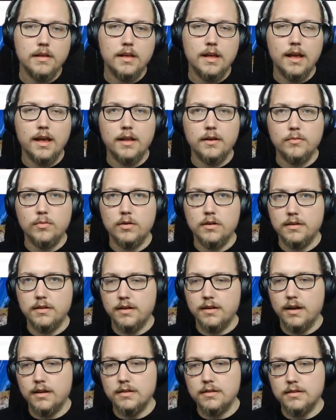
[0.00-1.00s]
And what it
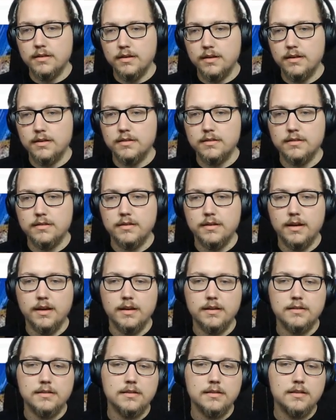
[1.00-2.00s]
does is
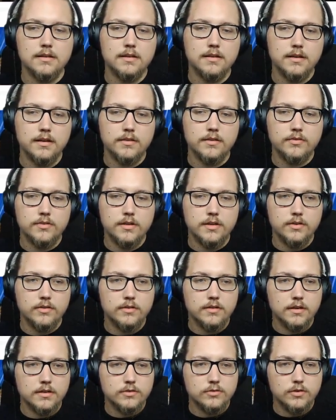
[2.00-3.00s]
that if the
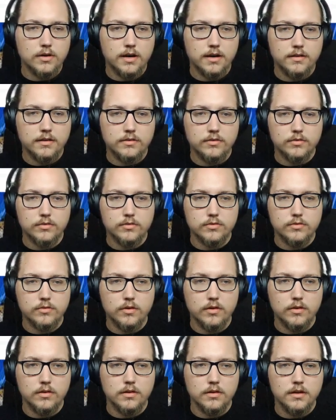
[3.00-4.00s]
user tries to
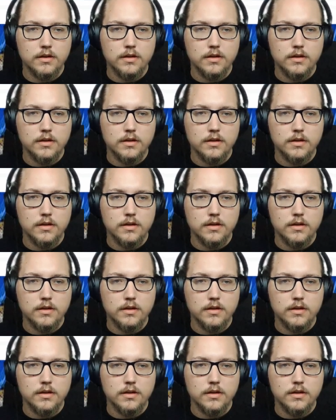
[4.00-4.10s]
scroll